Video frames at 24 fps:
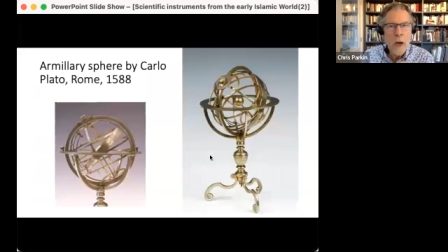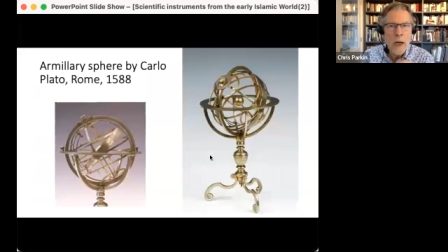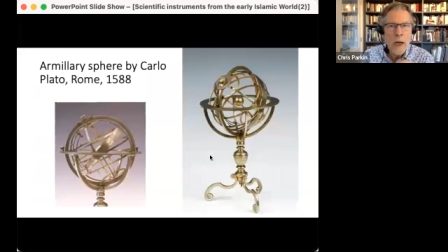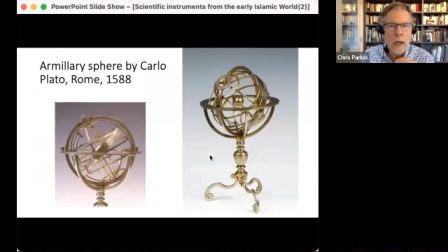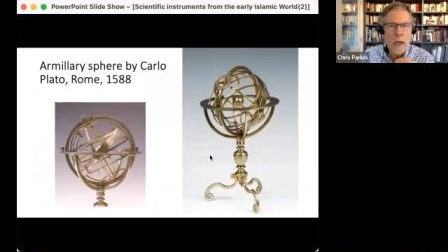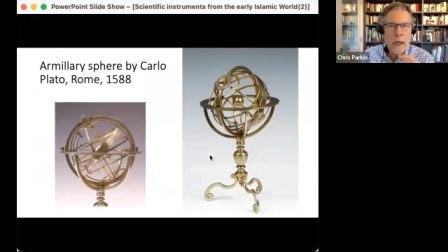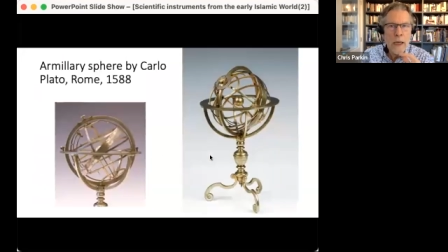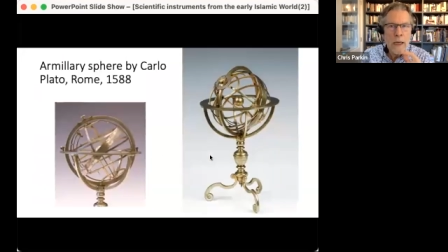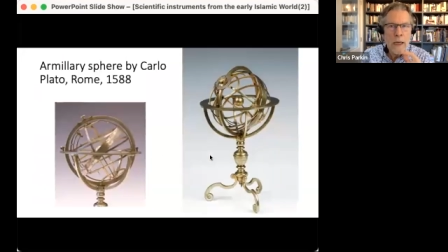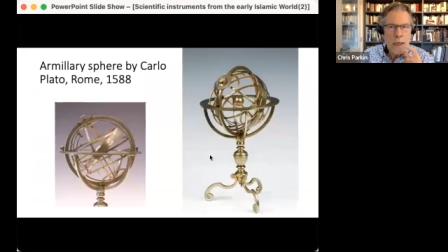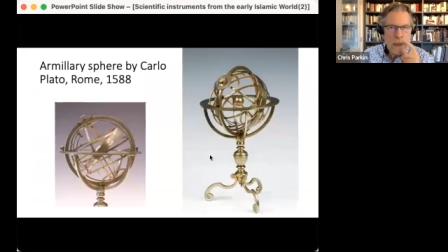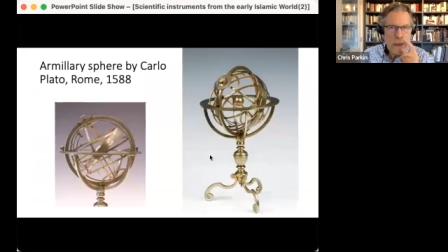
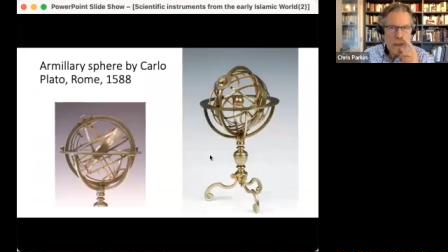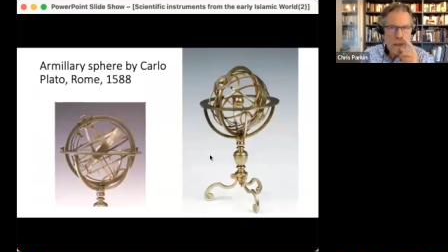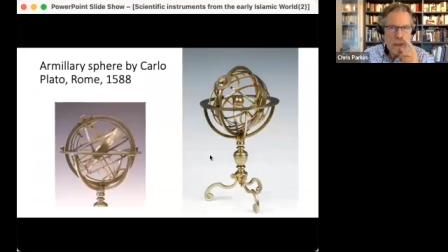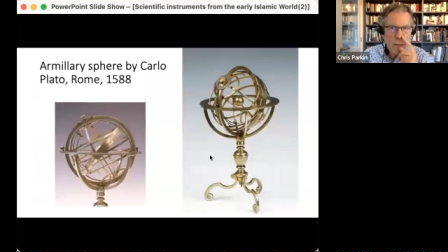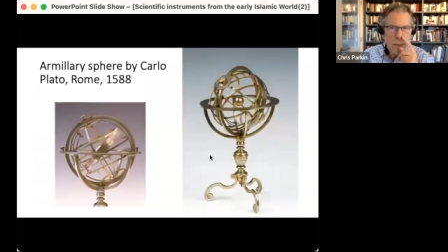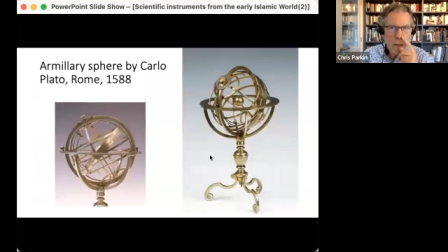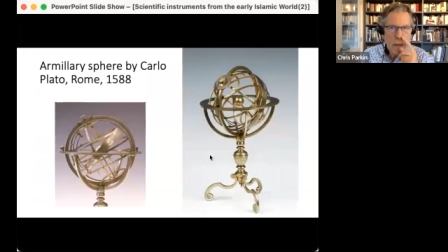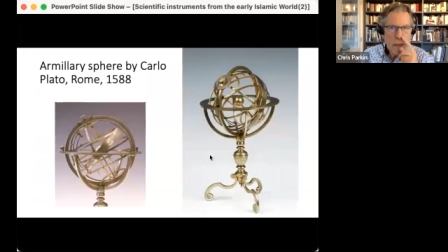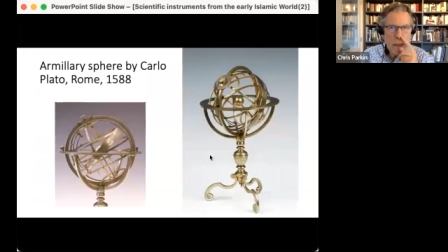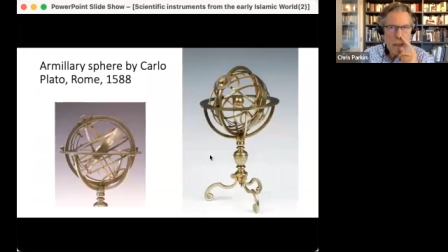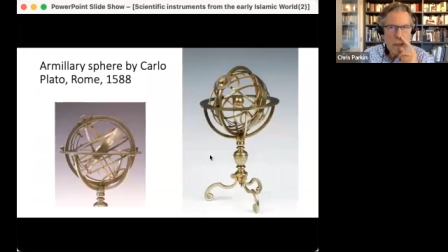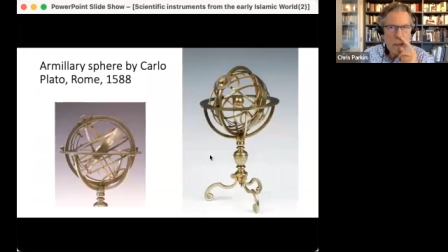early
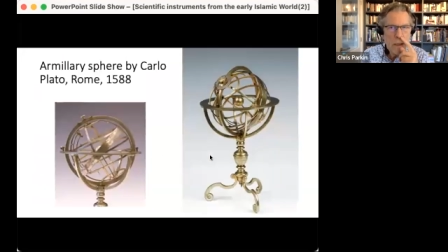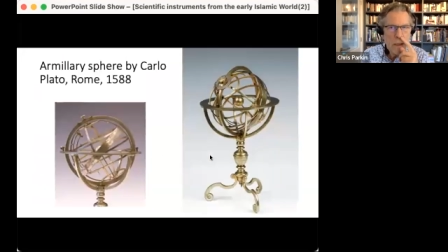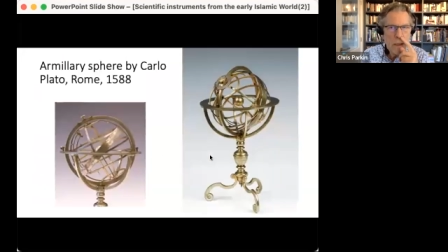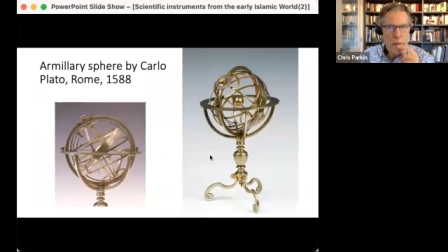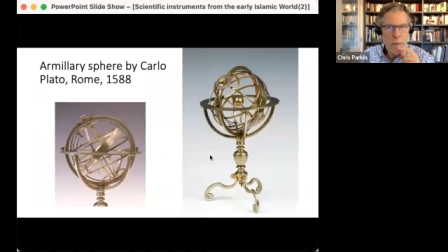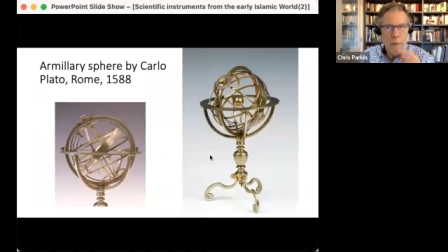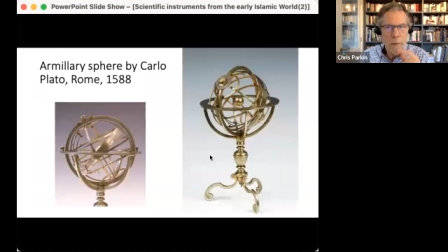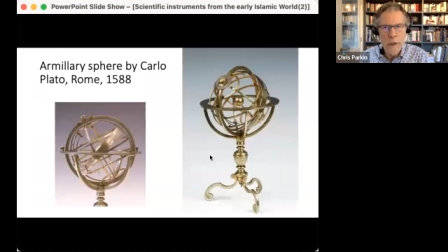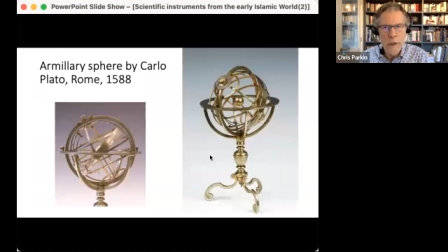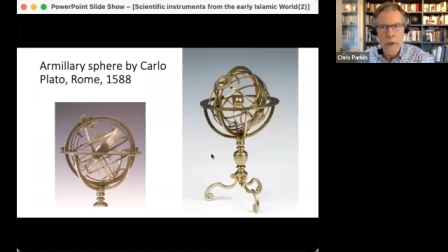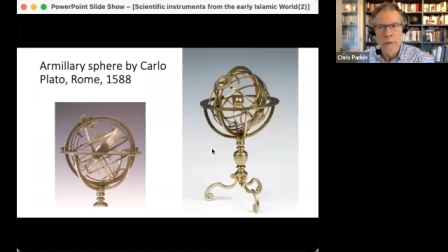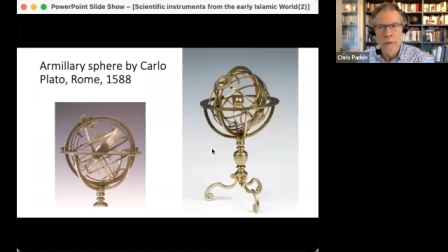Islamic
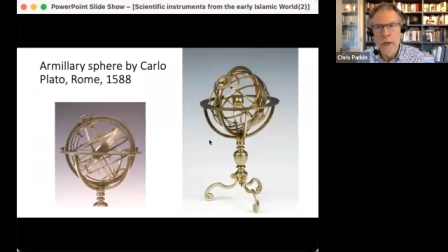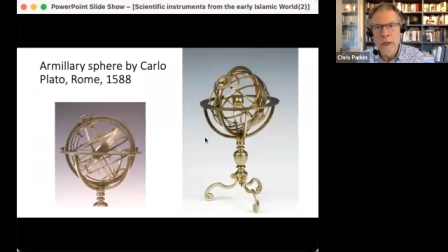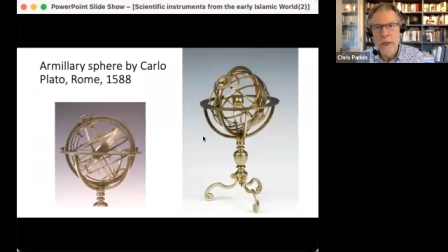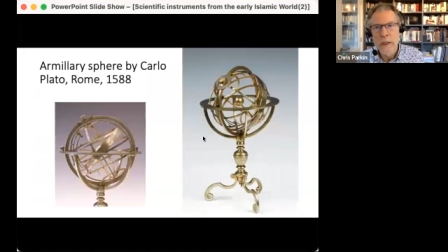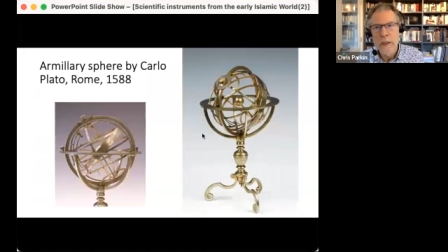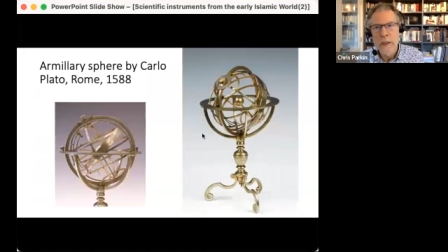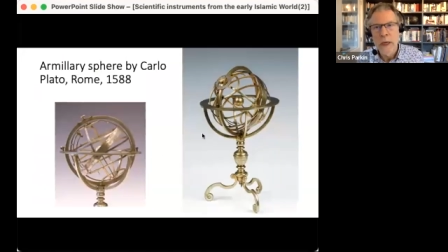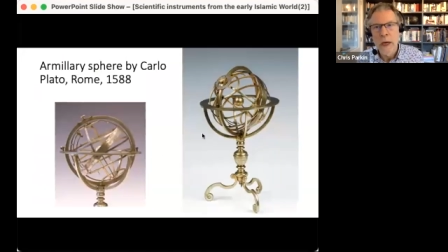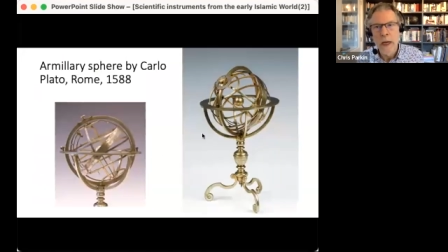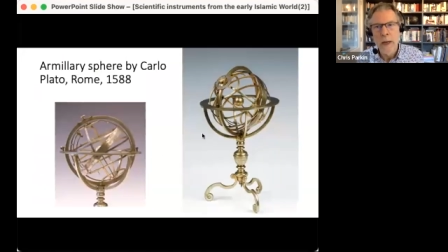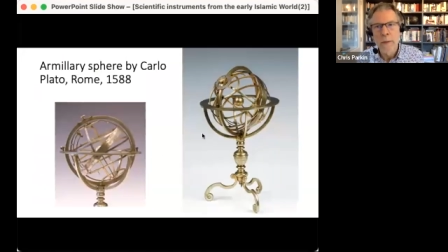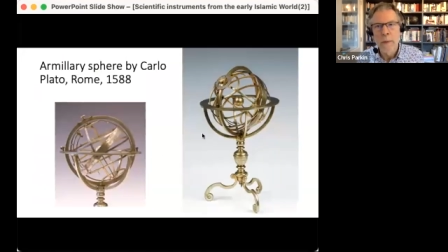instruments of this
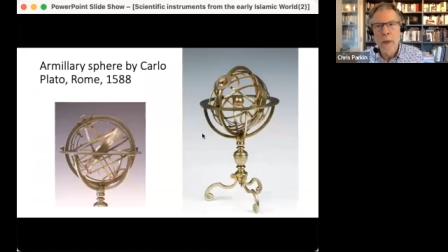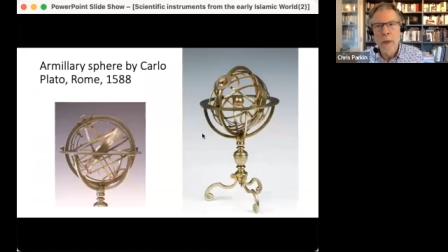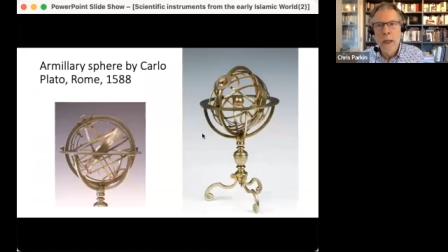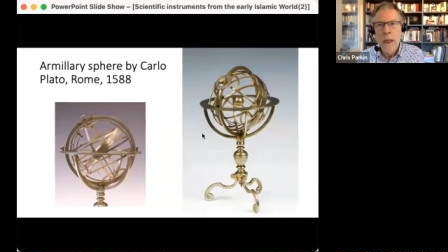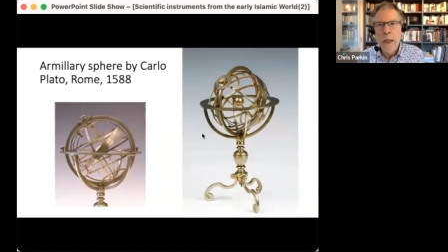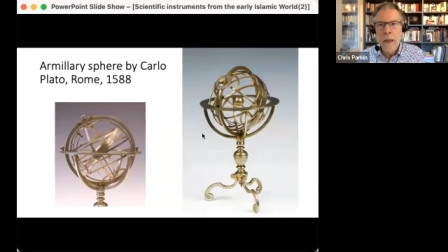type,